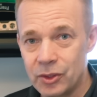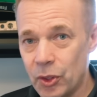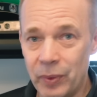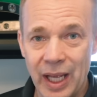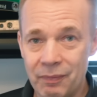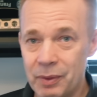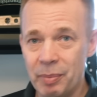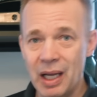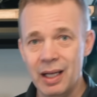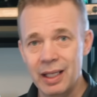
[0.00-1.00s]
So we have the
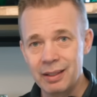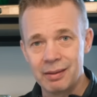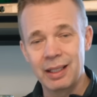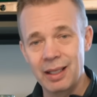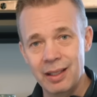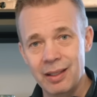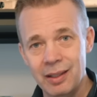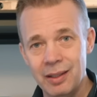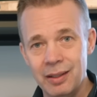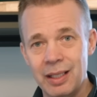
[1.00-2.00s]
bike, the
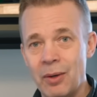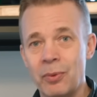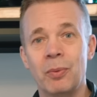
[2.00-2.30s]
gear, now we